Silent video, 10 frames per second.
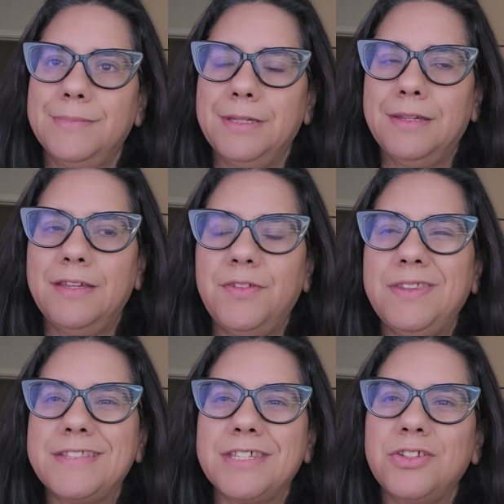I
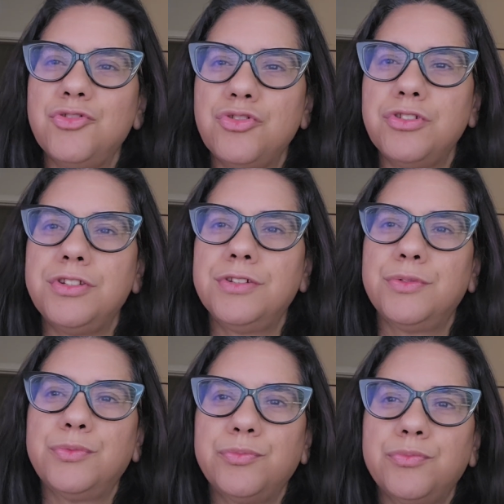feel that's a good
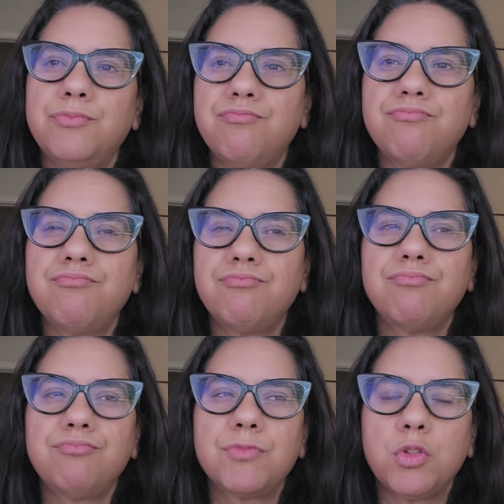
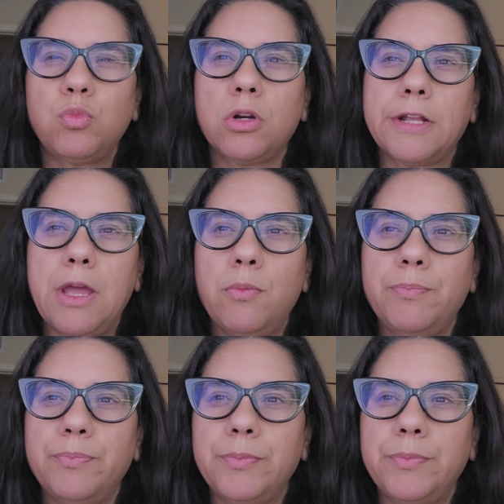word count.